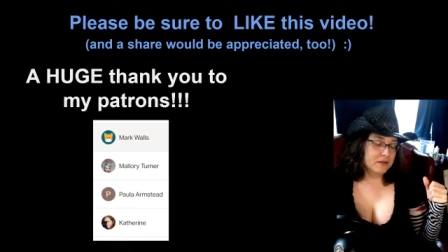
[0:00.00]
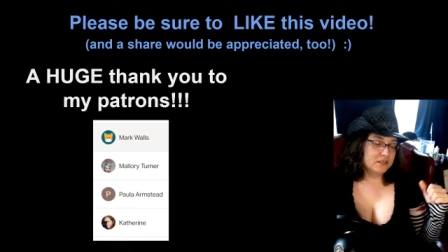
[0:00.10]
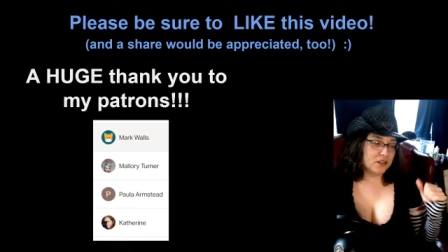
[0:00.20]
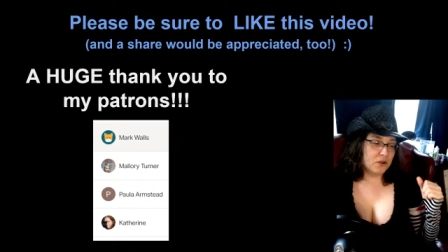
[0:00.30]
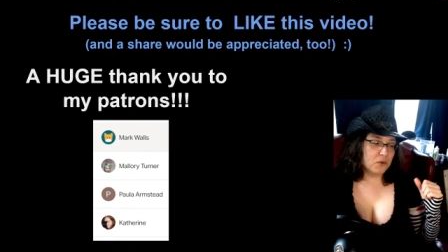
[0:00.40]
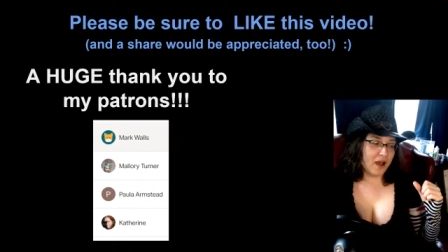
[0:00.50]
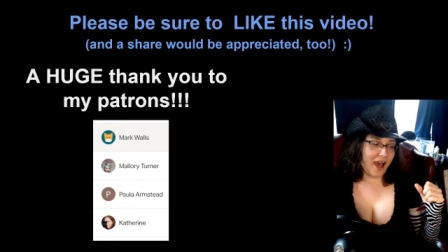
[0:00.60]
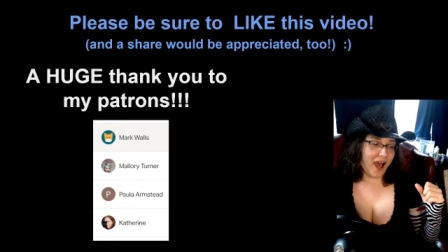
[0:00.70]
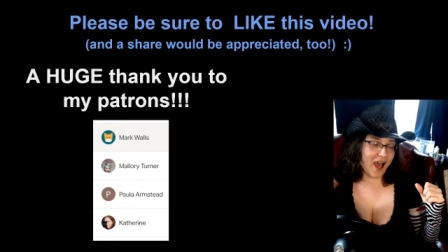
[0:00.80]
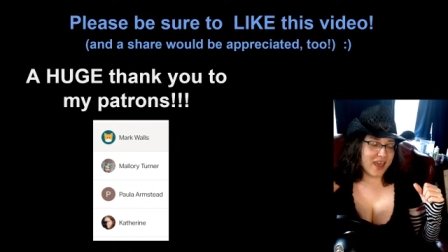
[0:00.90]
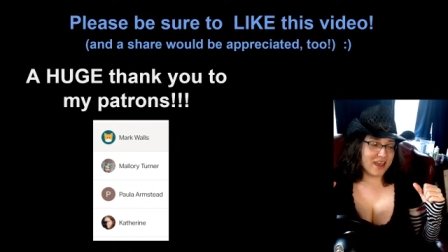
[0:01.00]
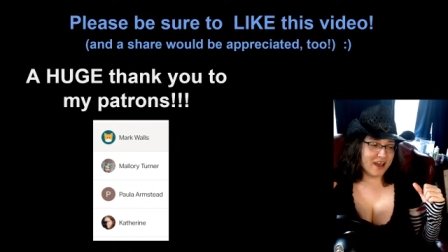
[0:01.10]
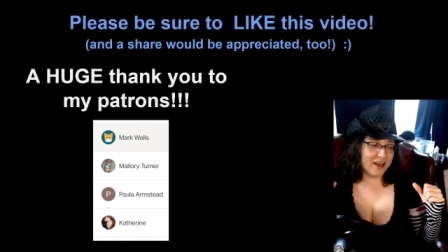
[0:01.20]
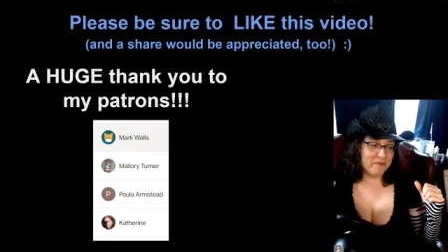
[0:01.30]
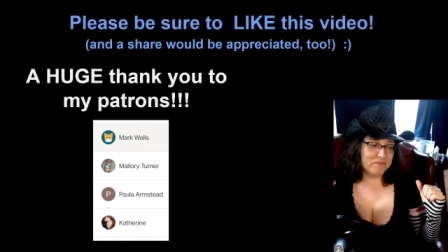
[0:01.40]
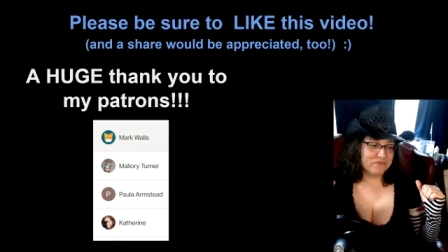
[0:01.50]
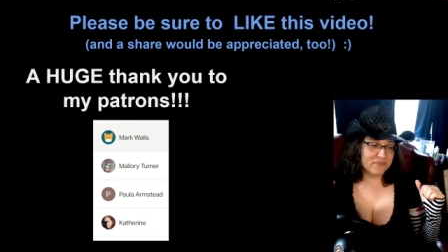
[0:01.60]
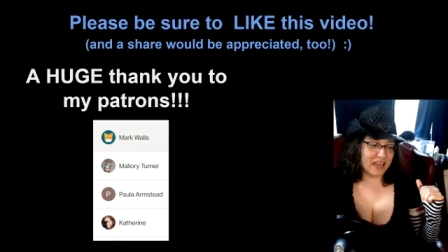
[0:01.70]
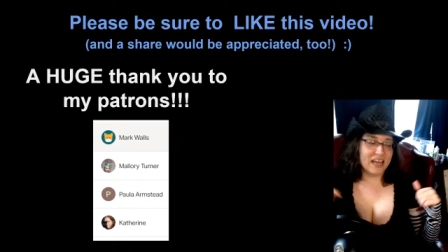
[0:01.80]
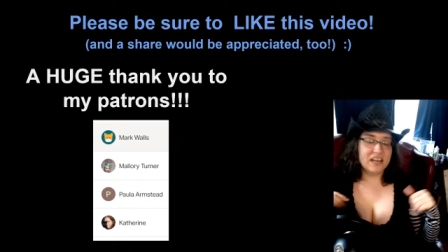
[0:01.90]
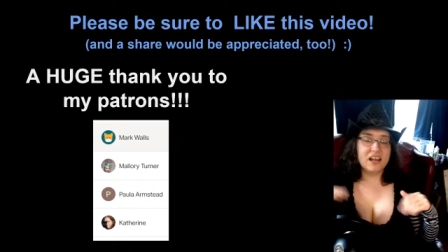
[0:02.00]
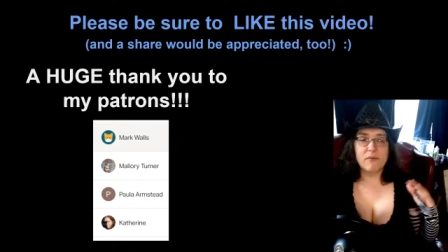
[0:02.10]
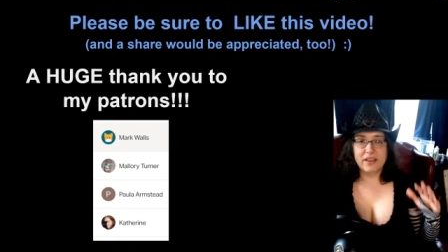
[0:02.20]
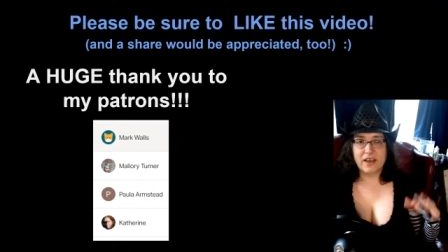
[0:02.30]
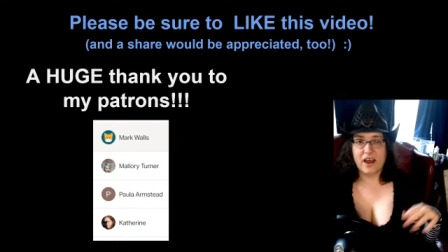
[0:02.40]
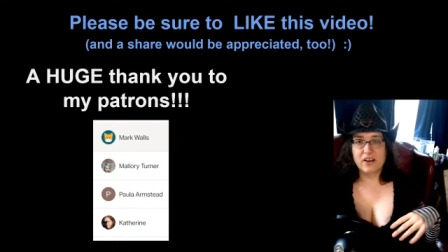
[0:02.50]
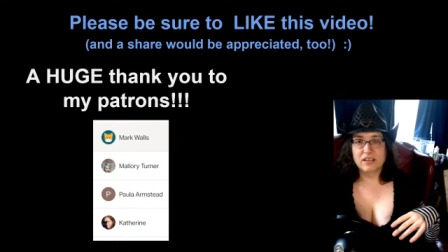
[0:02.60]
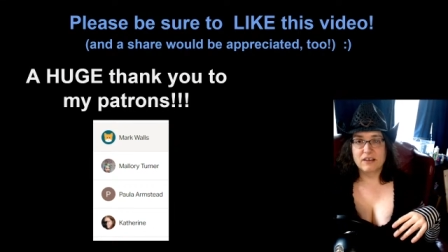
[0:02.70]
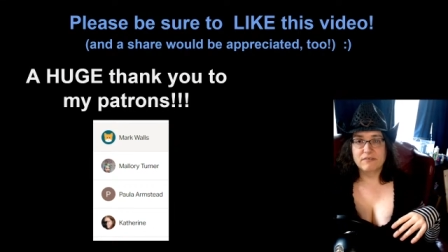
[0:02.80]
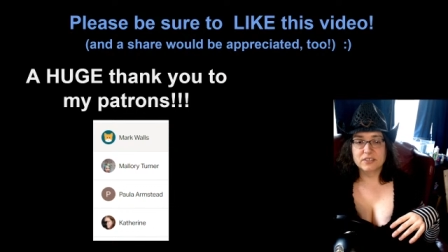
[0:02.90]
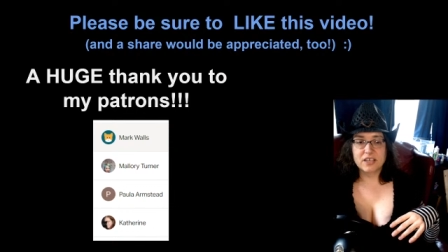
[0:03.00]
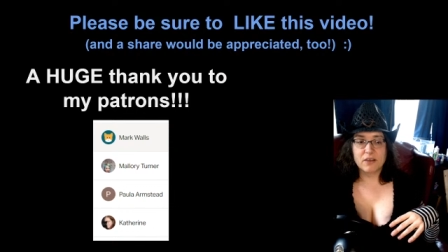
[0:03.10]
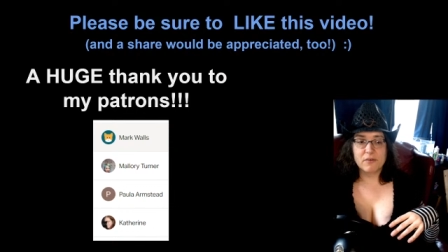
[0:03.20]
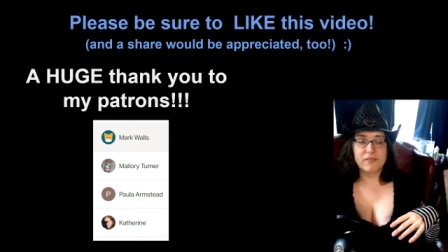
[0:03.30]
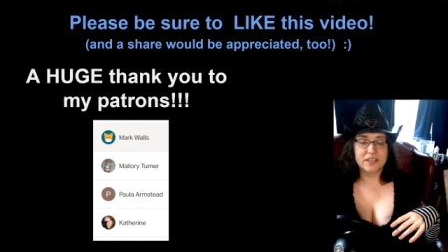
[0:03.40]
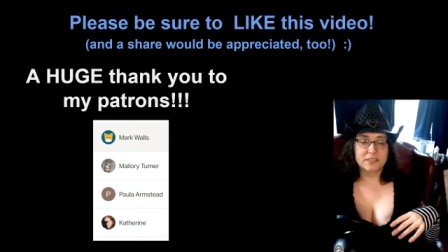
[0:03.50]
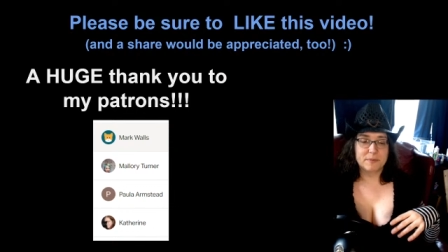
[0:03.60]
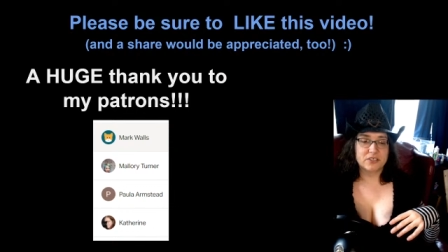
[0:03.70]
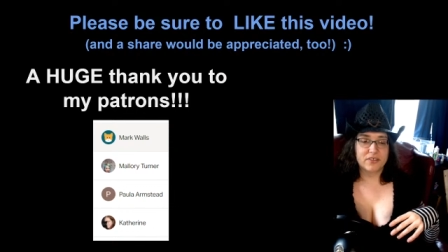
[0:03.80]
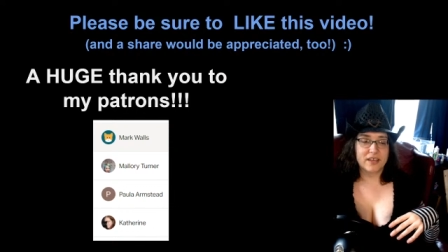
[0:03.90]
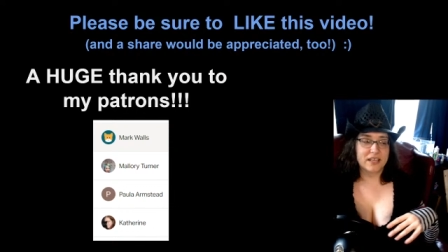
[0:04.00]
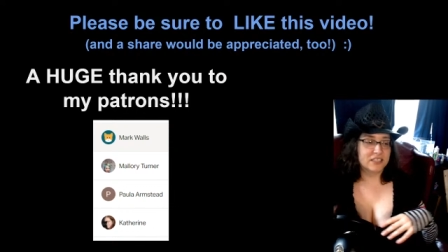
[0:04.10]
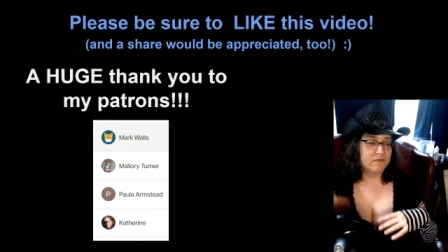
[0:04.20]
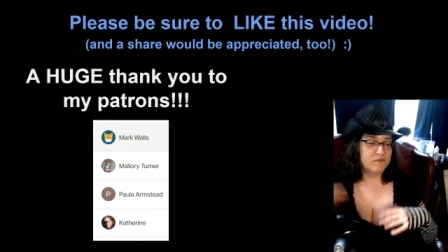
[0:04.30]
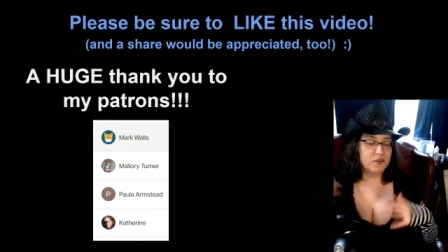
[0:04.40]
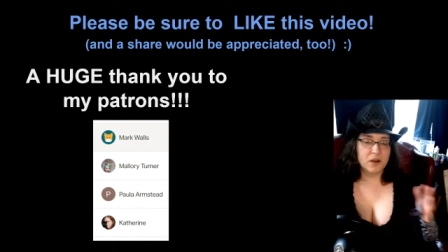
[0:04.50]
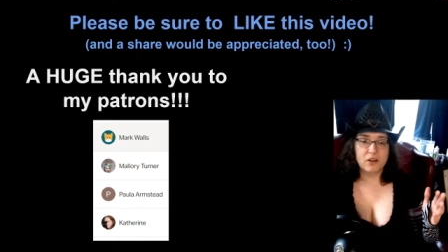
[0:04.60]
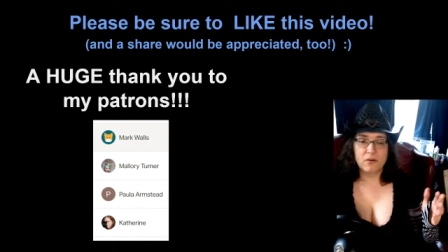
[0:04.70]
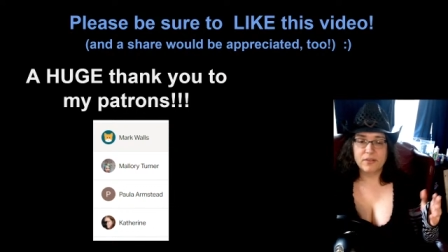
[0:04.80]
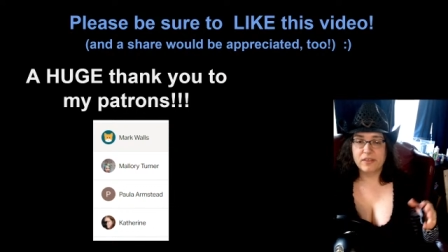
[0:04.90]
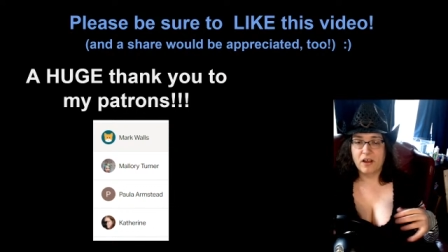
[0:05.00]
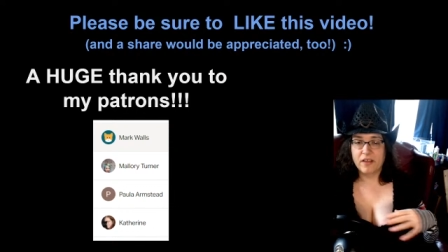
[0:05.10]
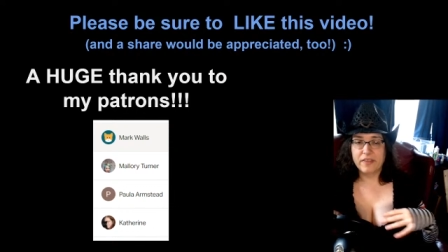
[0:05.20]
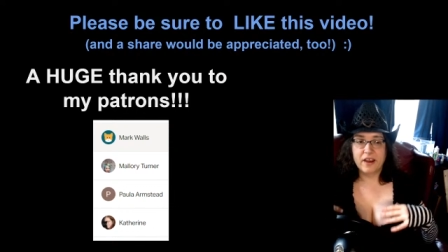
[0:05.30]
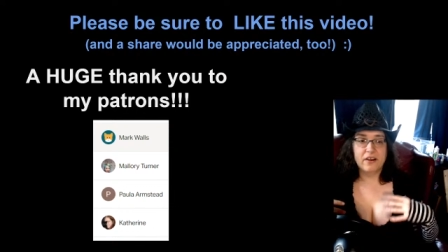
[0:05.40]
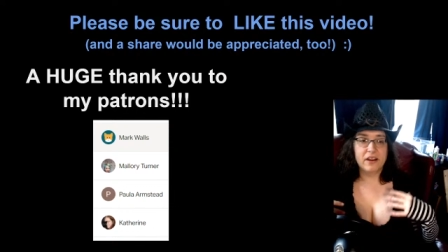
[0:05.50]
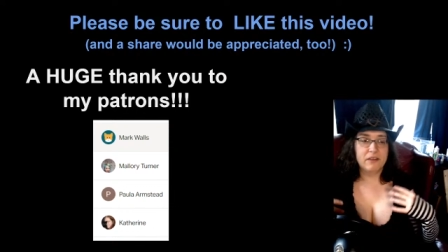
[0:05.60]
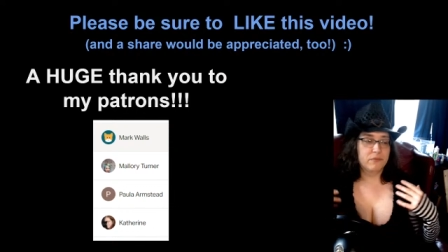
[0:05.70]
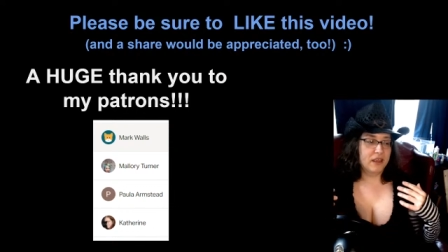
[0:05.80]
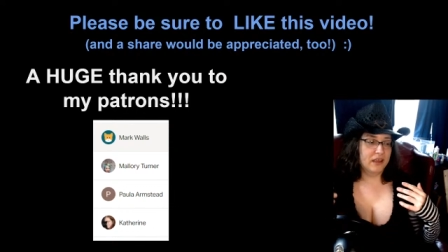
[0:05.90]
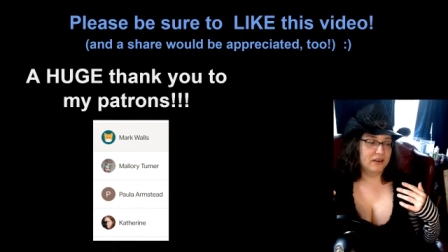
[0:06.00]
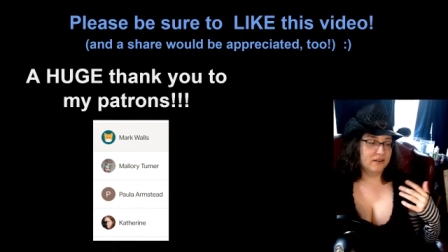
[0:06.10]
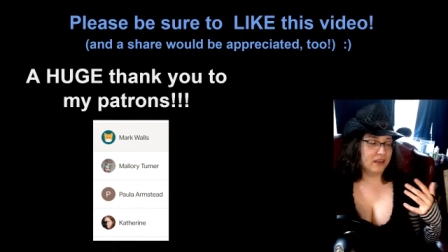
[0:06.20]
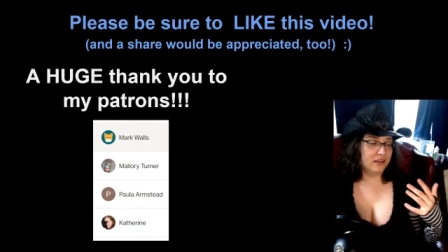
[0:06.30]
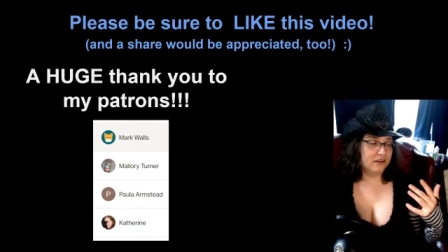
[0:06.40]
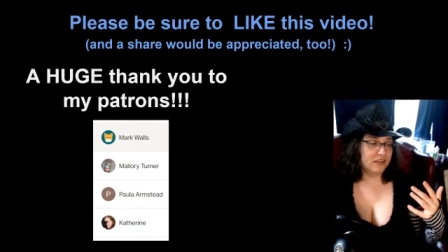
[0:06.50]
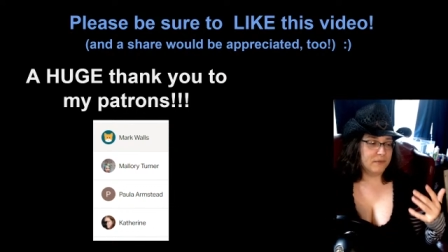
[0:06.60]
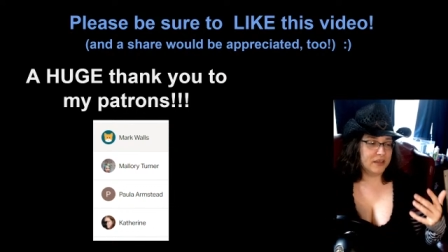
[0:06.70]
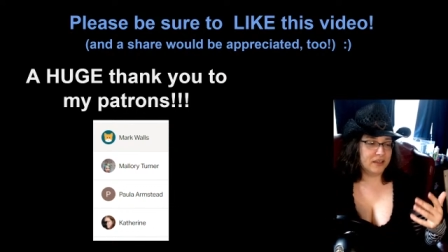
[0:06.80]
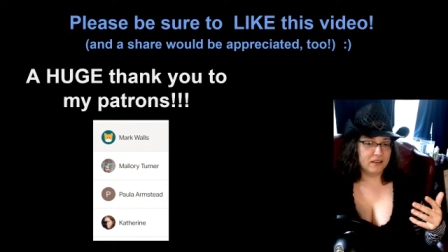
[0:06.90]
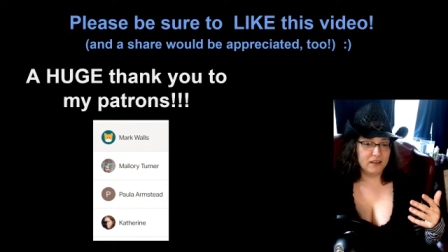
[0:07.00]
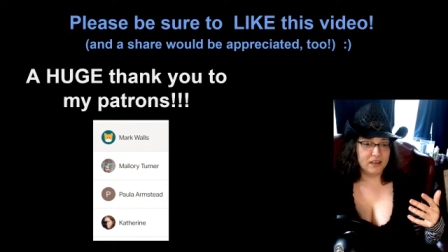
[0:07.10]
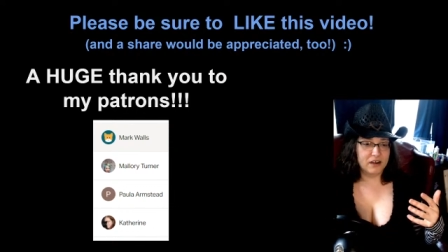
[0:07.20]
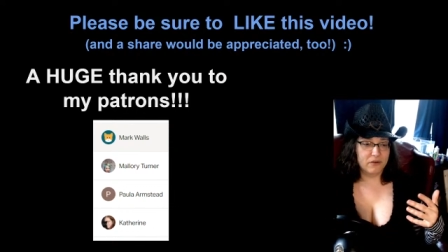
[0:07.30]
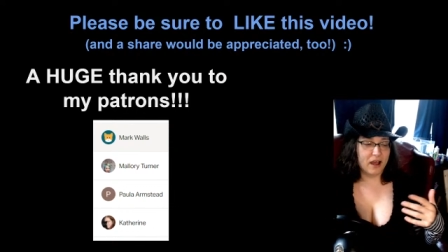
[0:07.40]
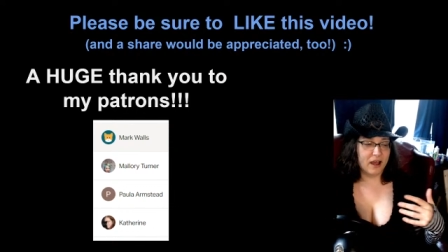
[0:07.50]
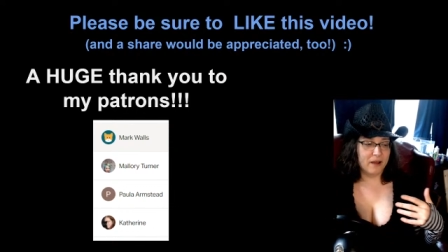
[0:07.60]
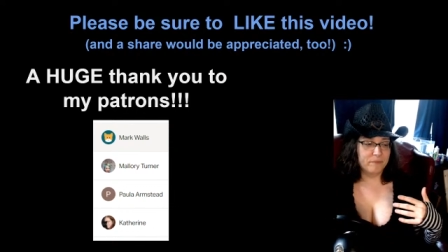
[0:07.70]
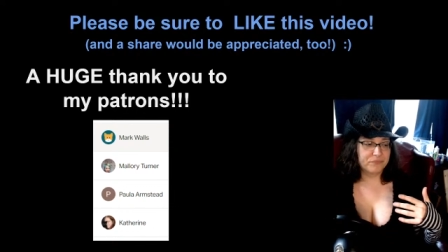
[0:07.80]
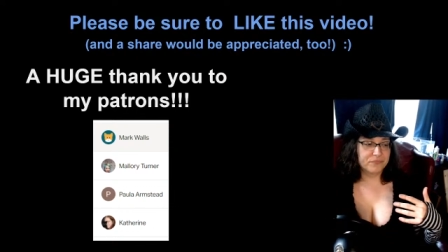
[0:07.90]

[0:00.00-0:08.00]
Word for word: So I um I kind of got rid of the higher levels, got rid of all the special things, and if you want to go on there and and and give me you know um